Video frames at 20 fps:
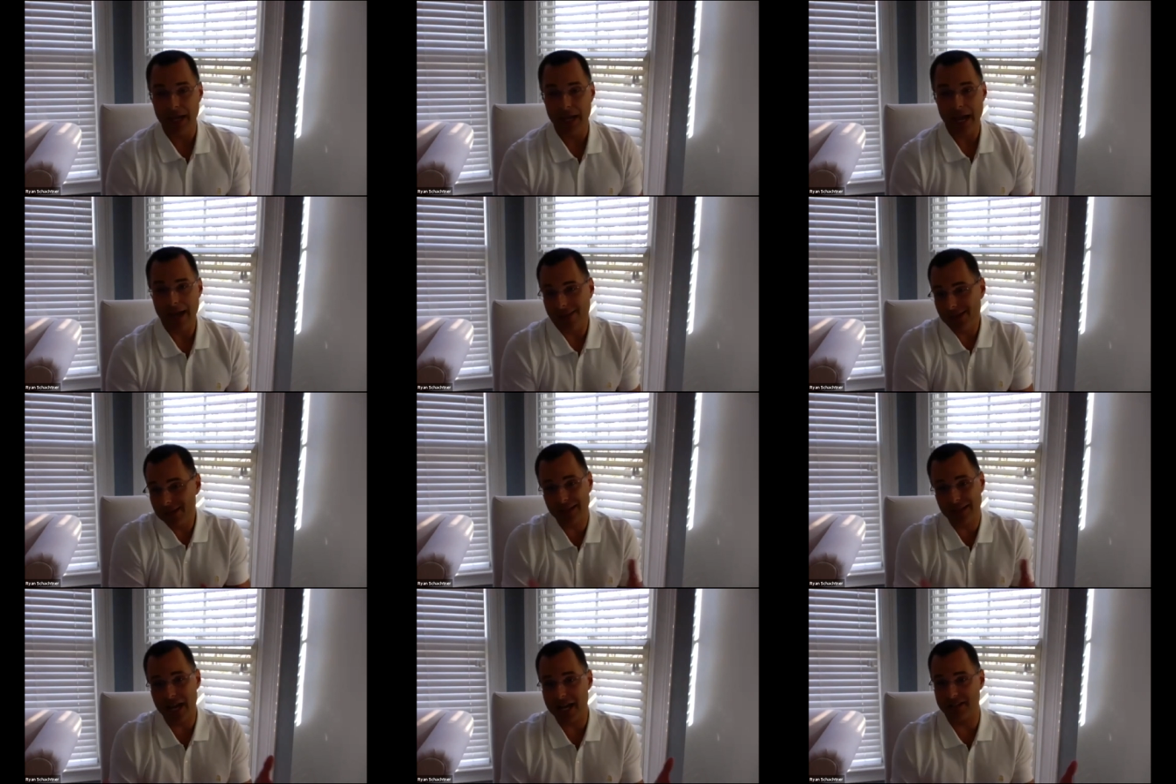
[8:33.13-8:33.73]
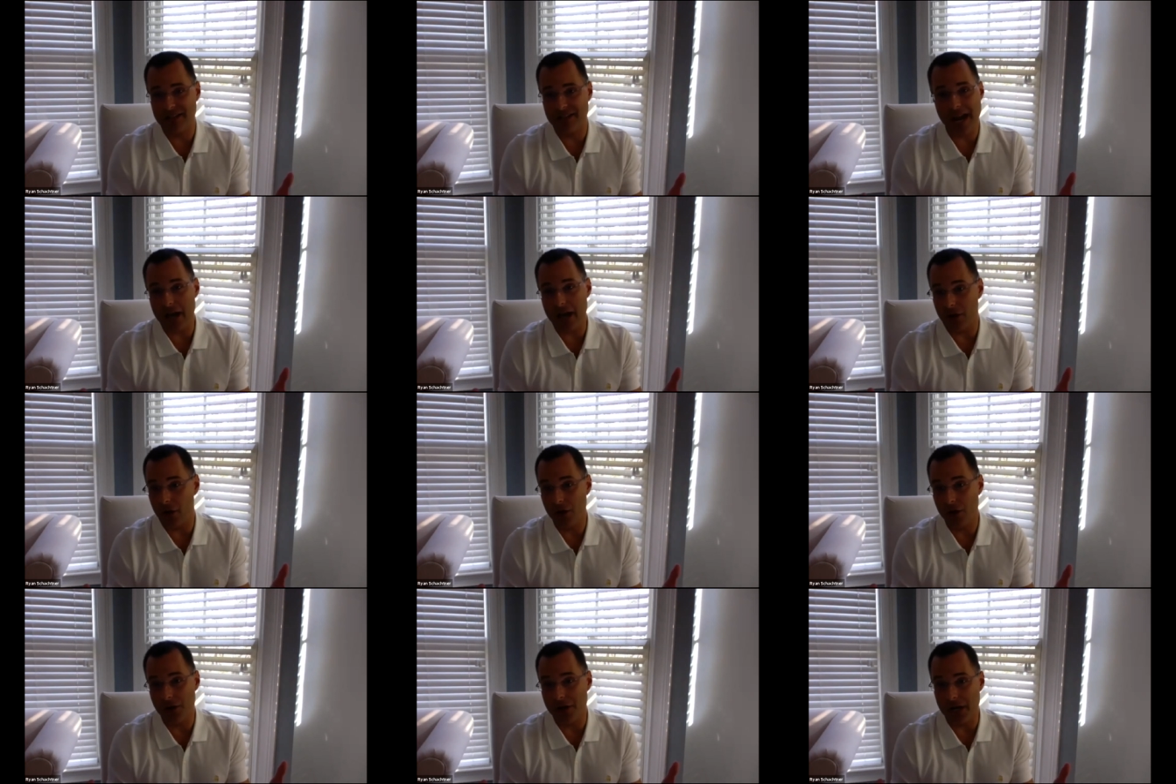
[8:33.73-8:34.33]
And this guy's not
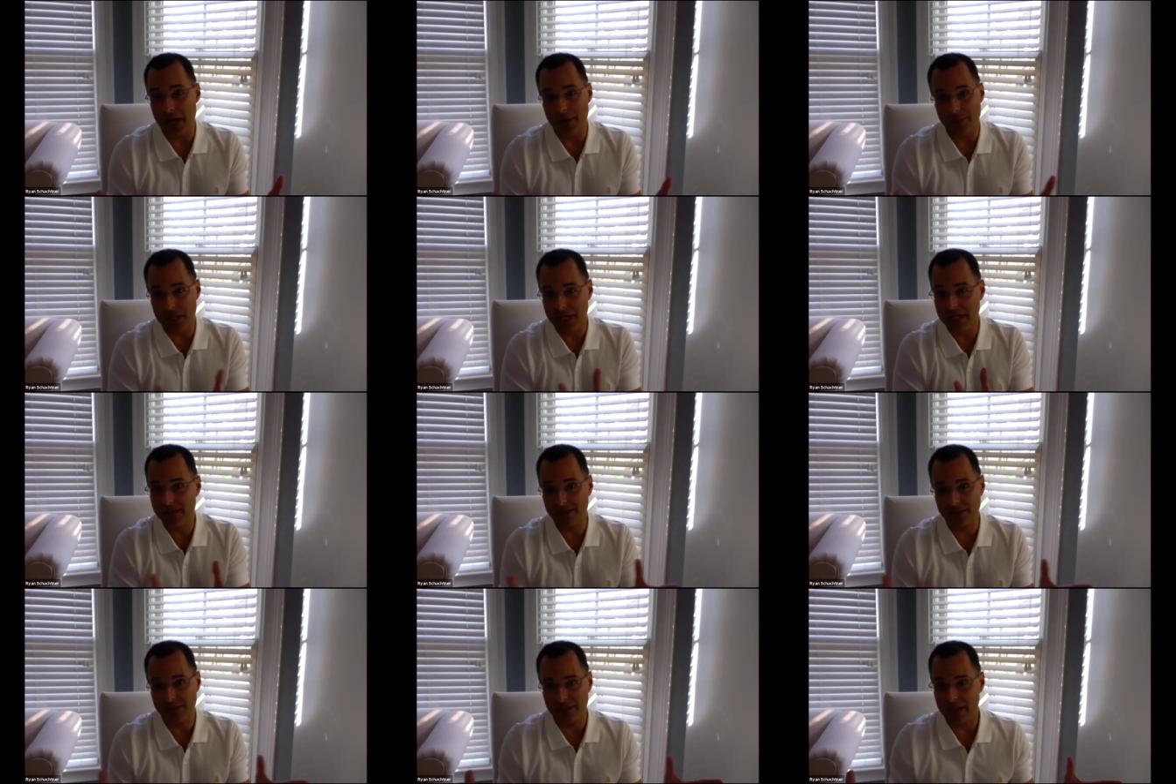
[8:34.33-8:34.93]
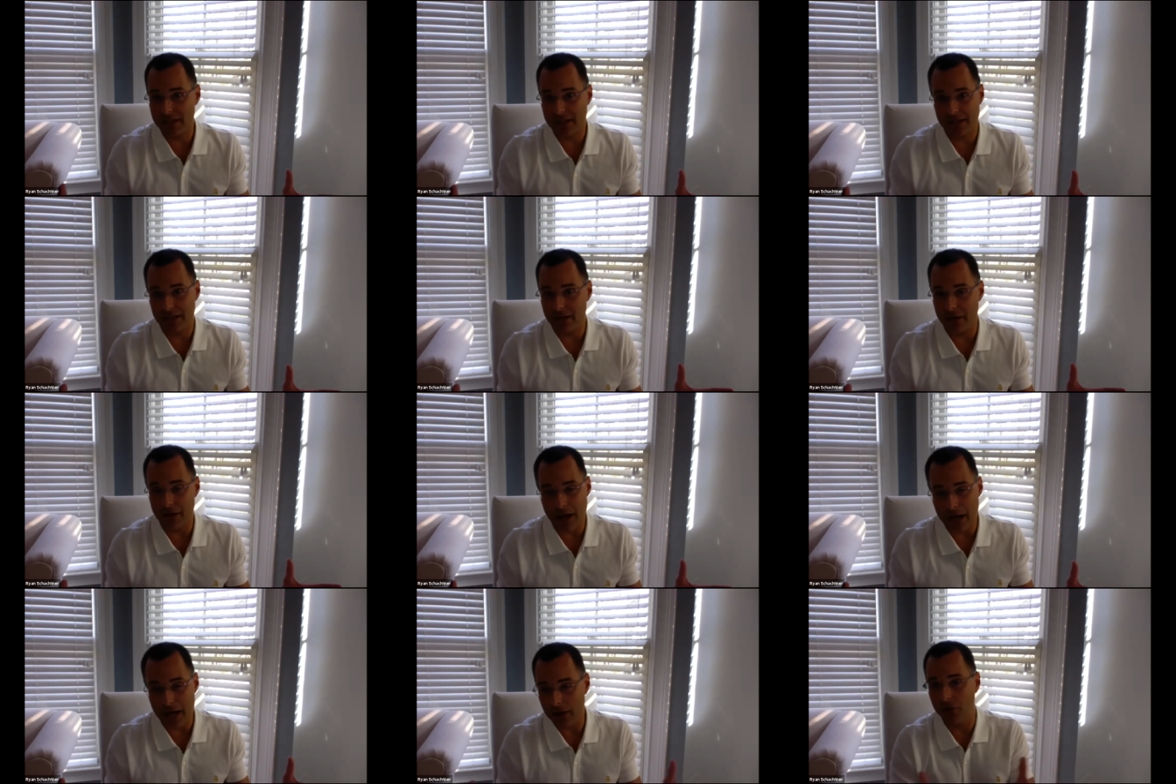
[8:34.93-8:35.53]
hurting. I mean, he's
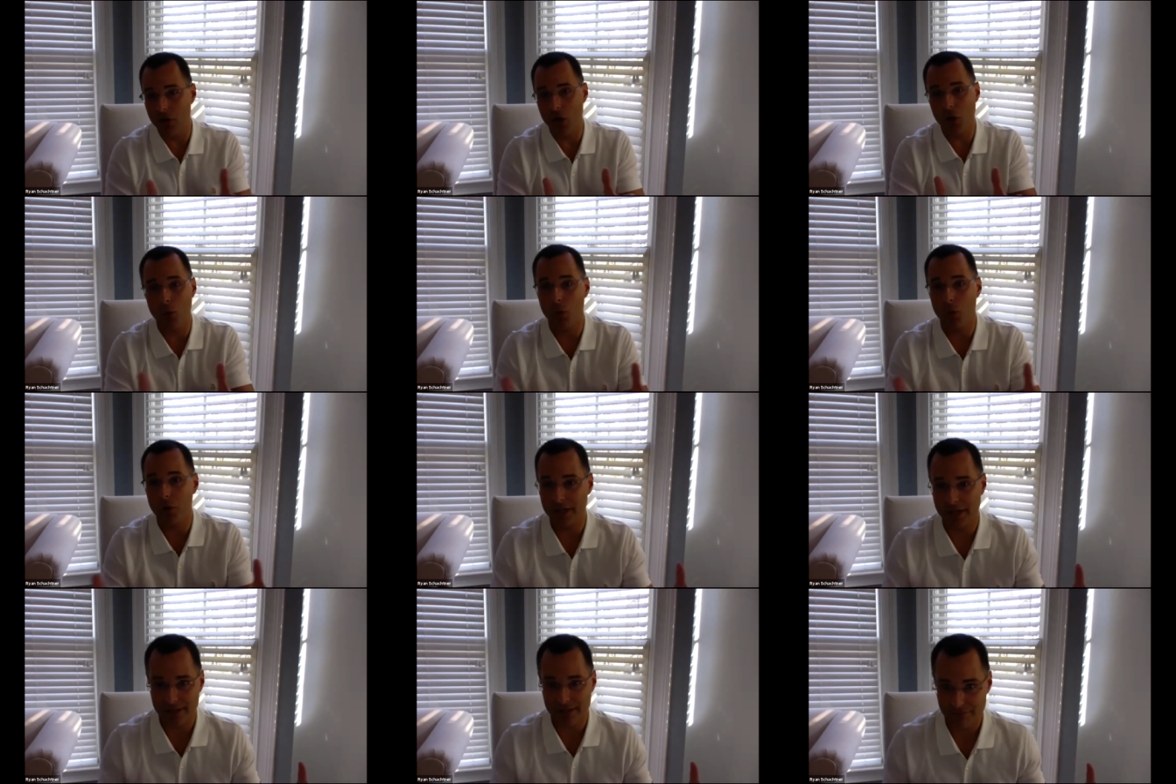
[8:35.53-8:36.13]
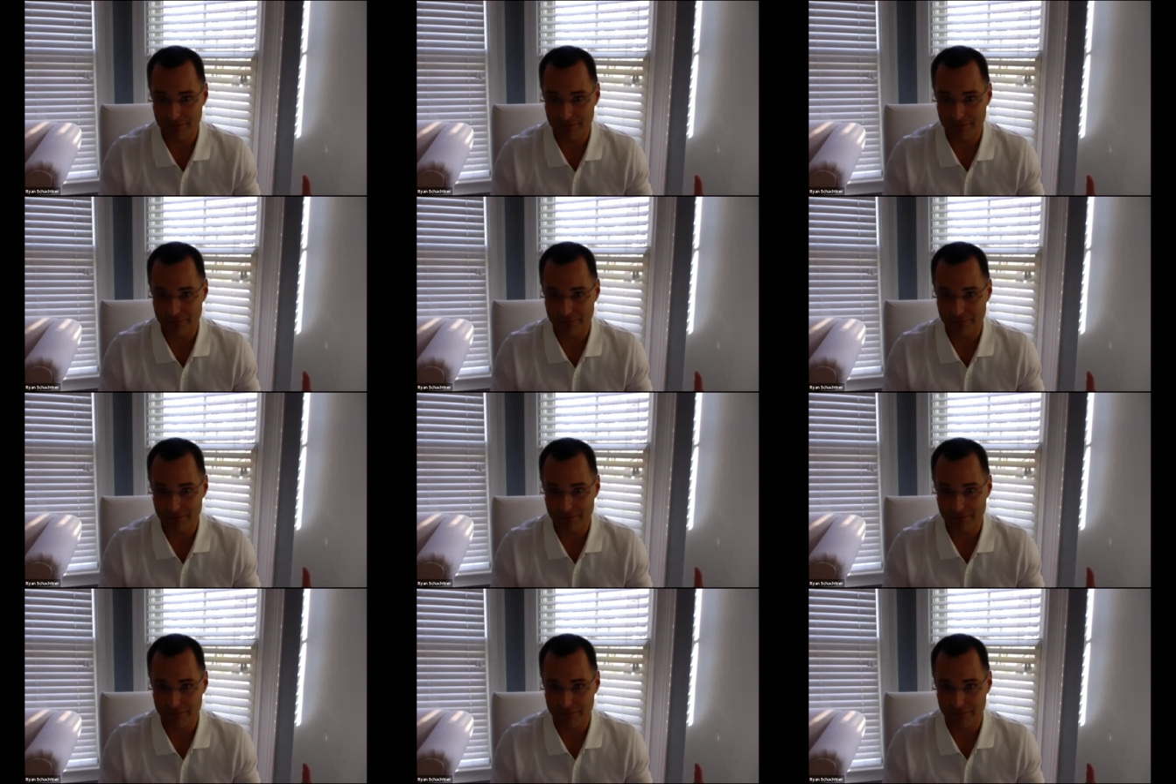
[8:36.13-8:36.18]
I don't know